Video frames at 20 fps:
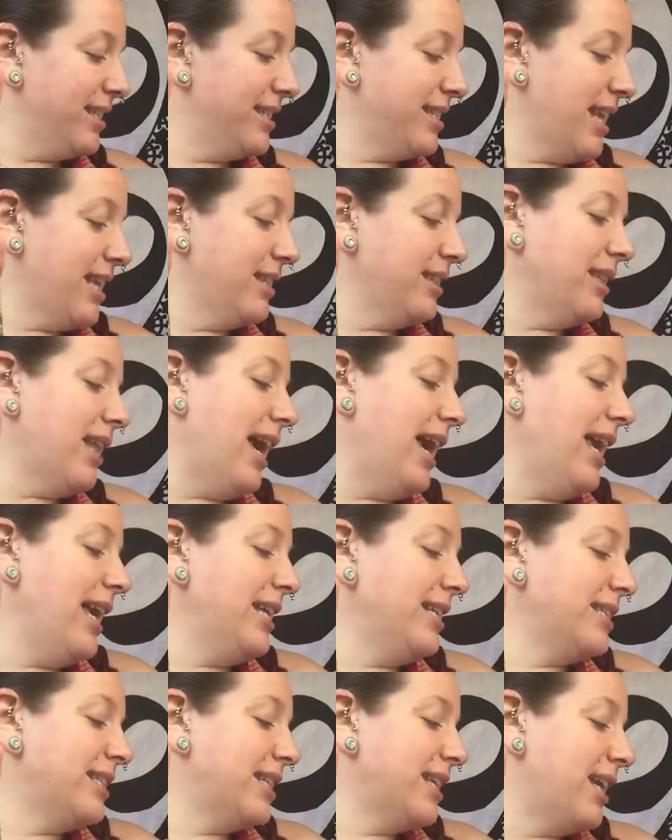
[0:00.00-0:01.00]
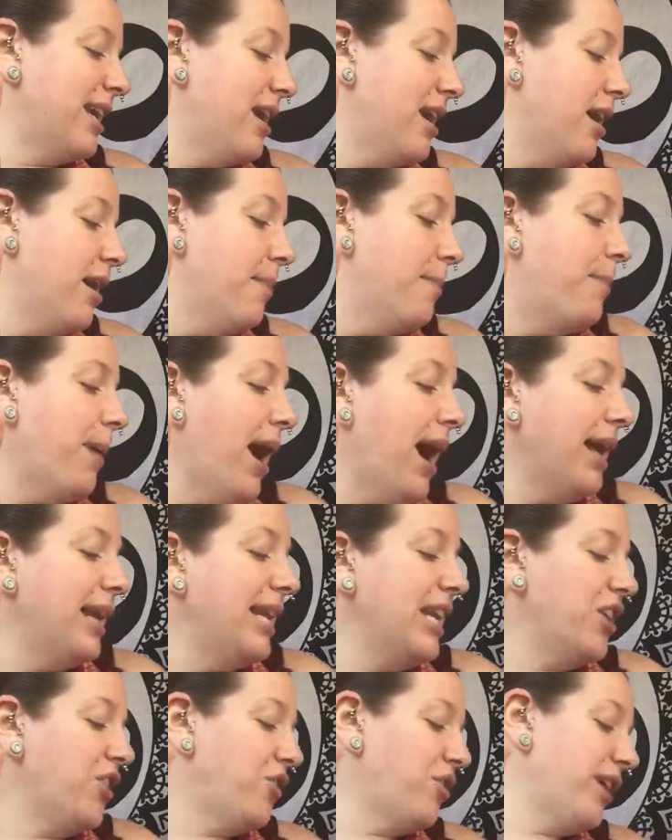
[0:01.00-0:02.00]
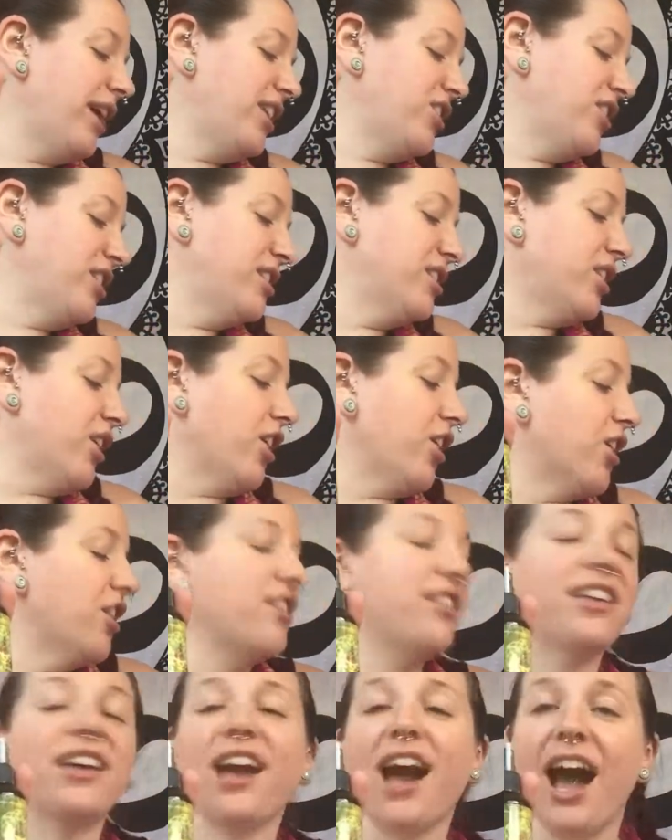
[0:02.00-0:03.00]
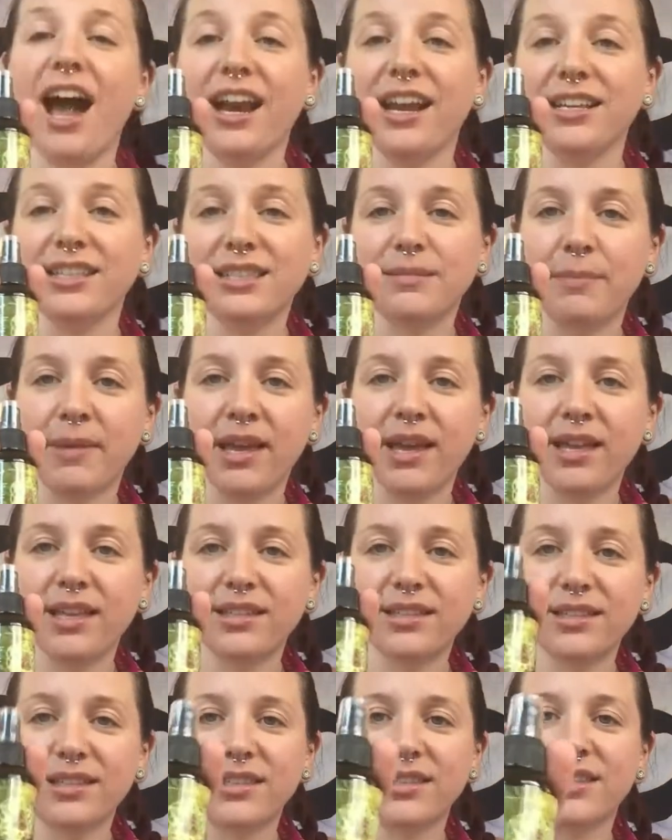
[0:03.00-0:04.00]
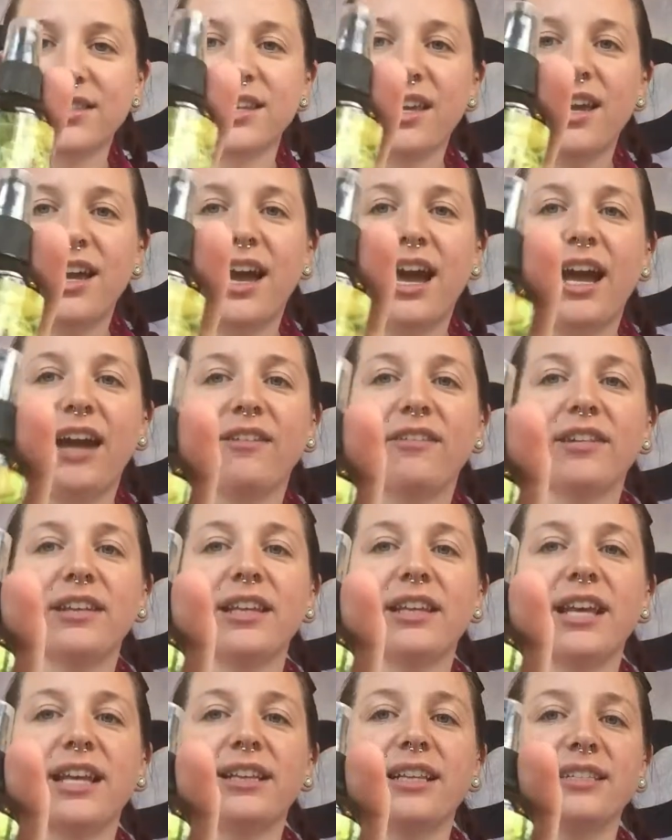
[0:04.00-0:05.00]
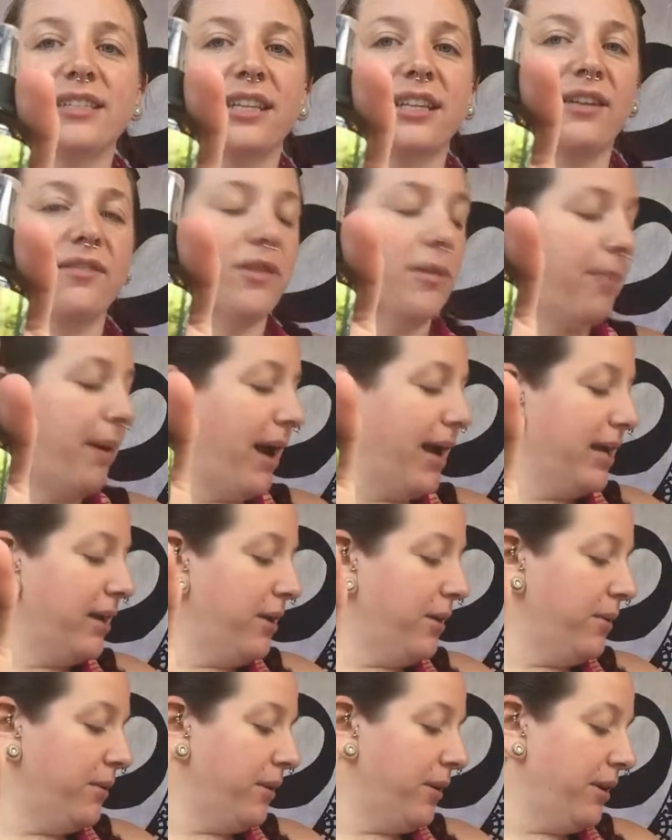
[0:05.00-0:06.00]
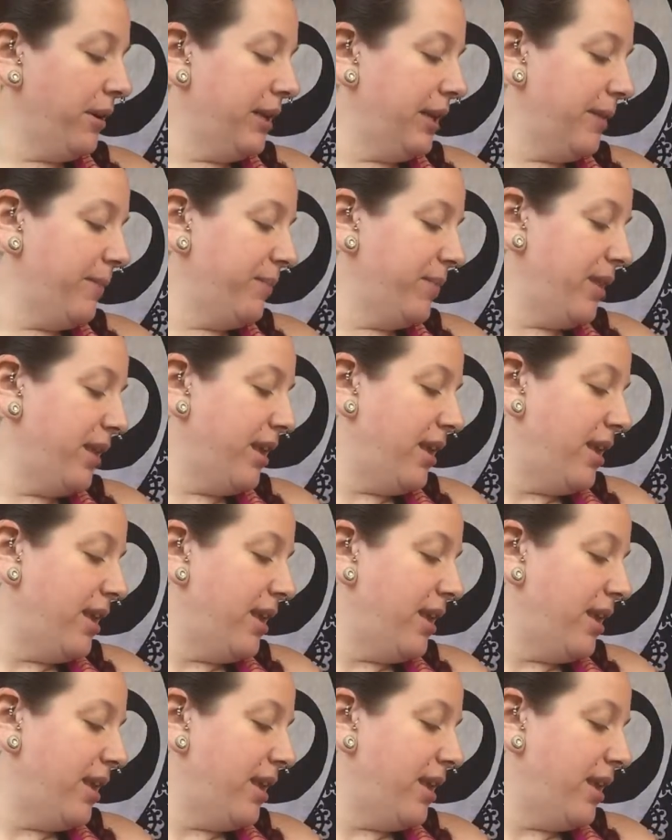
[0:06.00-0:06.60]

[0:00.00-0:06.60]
This is a Light Body Creations Earth Goddess Mist. I really like this. I love the pine cone on it.